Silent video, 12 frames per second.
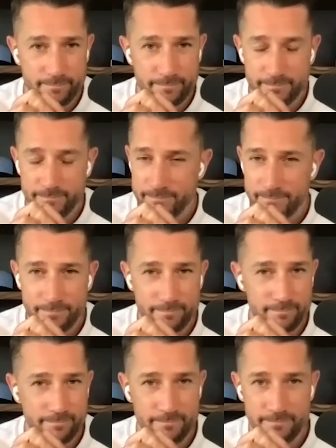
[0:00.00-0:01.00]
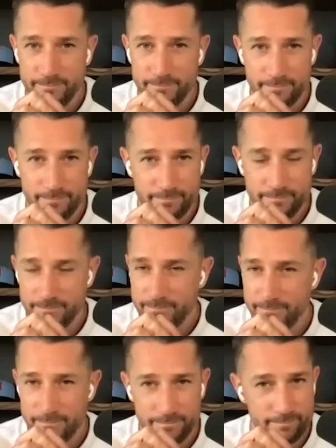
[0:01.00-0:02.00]

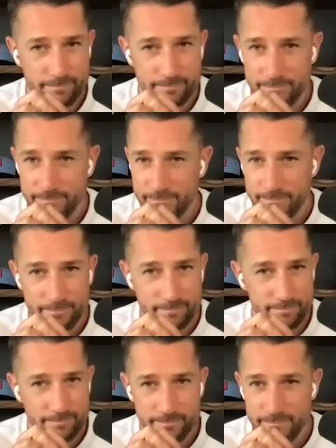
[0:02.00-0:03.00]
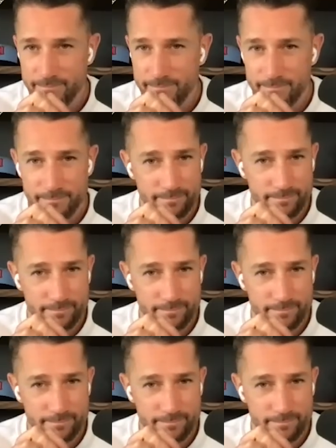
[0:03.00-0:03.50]
The person shown says nothing.